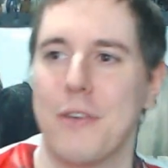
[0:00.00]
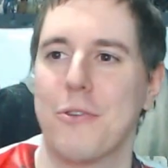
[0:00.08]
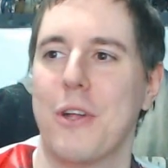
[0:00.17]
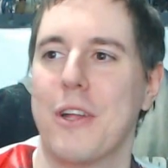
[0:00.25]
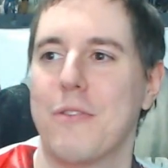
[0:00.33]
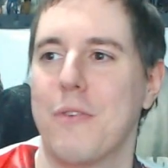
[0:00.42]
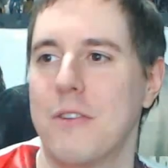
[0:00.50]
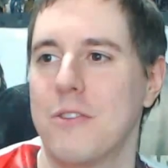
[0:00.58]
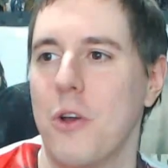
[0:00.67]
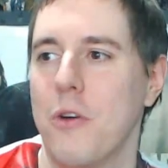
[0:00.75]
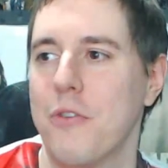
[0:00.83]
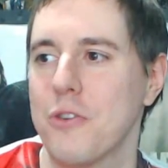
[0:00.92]
So that's fine.
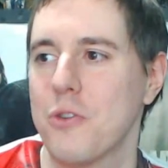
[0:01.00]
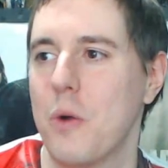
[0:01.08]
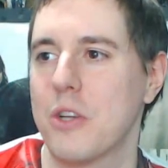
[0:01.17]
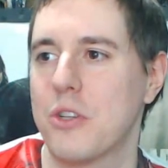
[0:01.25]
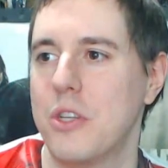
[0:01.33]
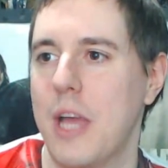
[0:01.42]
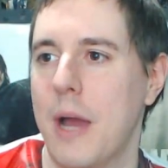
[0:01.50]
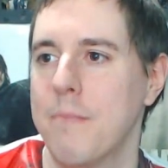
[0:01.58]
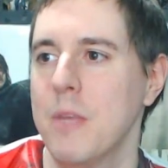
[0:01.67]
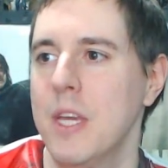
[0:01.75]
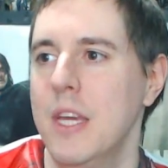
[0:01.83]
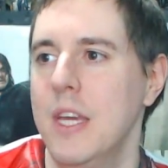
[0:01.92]
So first question. Yeah.
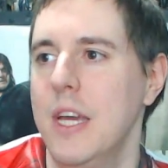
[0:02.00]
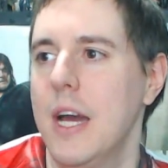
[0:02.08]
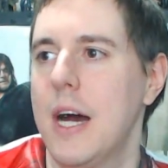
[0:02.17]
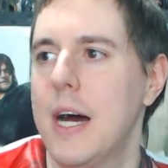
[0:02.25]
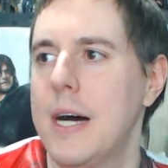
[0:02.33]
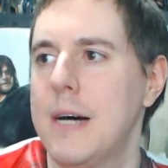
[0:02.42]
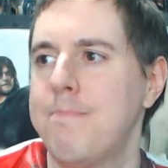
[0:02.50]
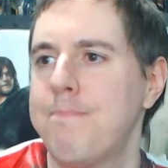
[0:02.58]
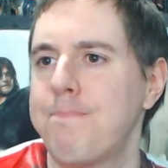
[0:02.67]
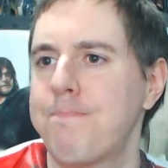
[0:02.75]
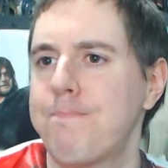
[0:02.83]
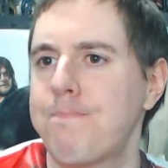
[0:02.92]
So
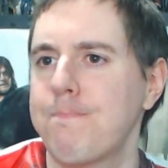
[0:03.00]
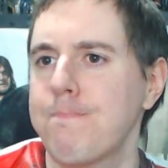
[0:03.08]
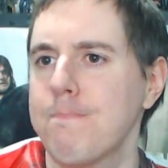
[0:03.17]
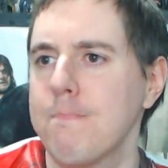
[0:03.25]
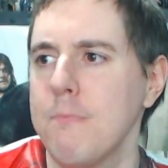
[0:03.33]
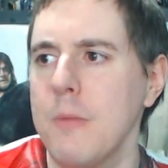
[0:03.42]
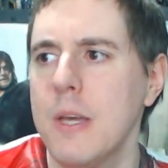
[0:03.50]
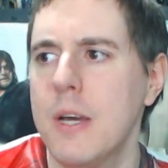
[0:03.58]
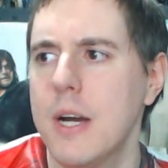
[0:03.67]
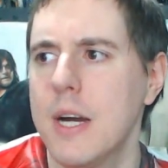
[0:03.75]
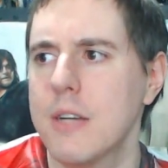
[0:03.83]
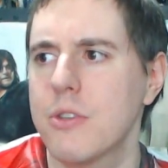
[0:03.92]

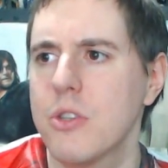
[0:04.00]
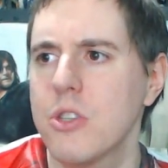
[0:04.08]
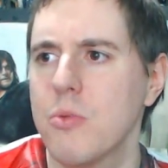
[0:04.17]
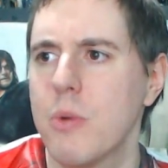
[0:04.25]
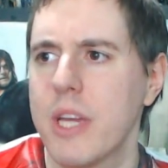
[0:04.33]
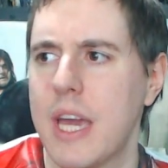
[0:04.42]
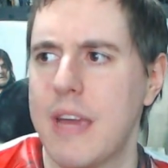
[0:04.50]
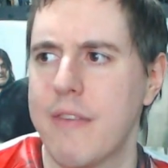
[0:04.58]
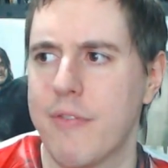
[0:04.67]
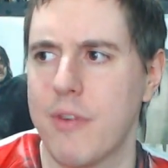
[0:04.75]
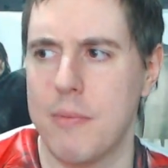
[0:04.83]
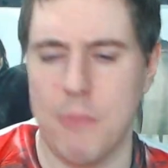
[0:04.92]
this one
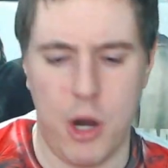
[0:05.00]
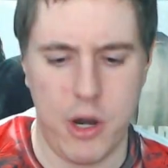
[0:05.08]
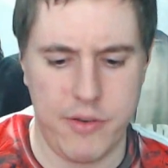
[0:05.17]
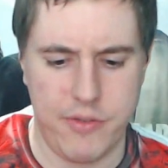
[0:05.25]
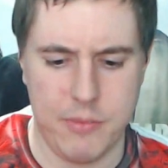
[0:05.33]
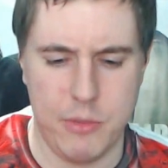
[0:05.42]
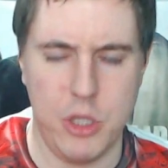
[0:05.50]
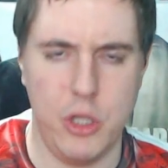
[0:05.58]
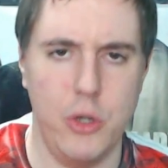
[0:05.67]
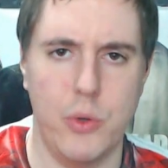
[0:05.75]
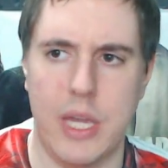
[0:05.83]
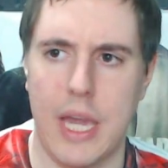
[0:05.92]
came from Mark from
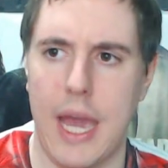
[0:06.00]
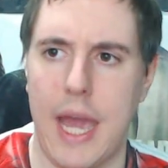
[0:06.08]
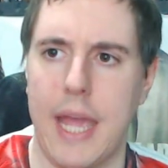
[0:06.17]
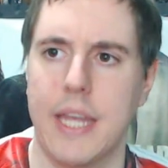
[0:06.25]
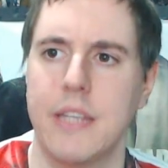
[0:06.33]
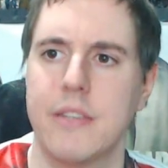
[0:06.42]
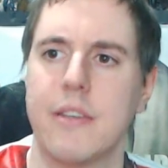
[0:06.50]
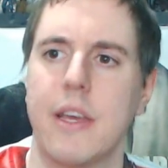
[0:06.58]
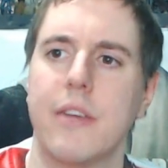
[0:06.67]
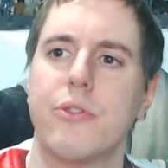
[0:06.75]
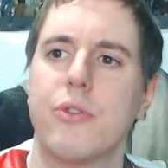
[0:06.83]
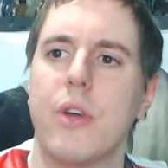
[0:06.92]
the UK, and he
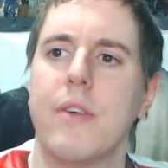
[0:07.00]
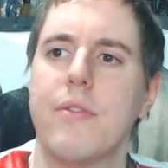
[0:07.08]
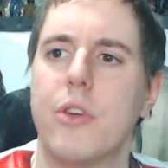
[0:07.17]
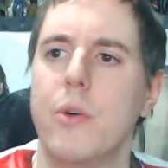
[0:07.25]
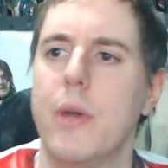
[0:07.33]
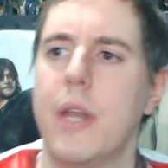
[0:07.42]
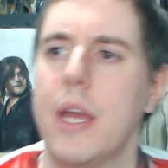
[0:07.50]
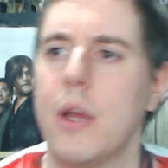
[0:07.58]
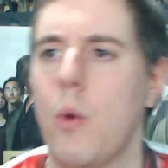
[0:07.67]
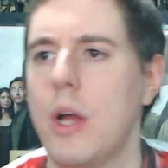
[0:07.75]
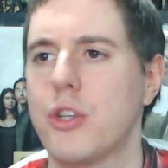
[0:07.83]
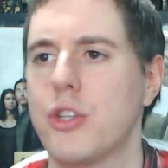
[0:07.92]
says, "Trev, Q and A
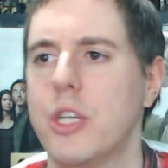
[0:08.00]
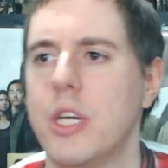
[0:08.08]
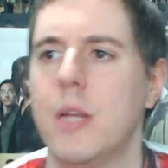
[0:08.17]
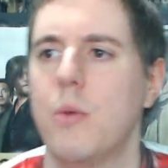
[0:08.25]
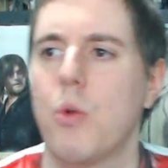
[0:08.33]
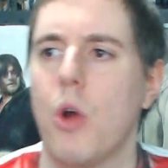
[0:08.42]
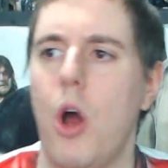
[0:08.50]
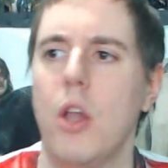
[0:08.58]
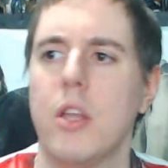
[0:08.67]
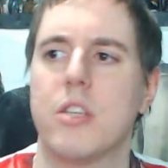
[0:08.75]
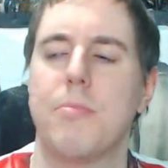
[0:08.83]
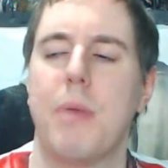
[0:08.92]
question. We're
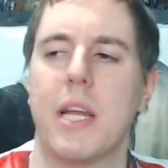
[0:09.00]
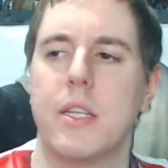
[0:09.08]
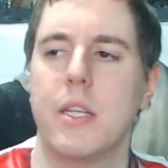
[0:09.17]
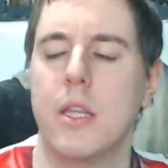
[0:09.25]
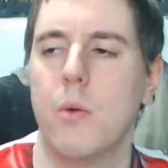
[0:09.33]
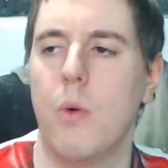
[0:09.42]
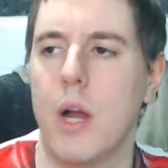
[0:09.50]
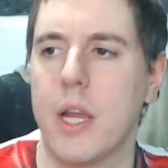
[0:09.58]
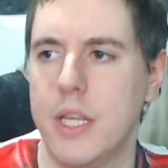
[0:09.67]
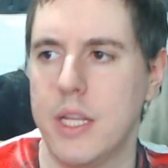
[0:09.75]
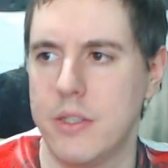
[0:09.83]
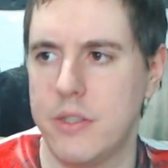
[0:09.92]
all expecting The
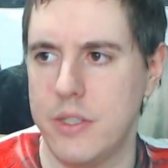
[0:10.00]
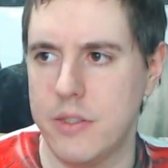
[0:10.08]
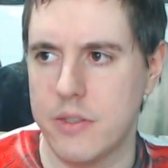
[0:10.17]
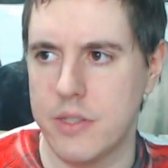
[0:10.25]
Walking Dead season